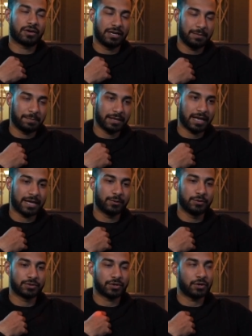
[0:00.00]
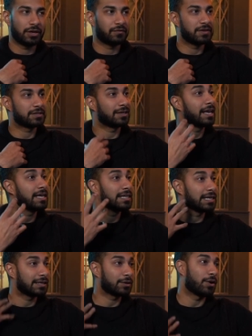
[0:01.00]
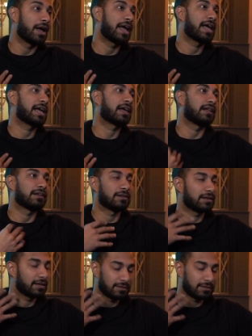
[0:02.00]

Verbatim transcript: clip it, and also if it's a lady and they have got hair and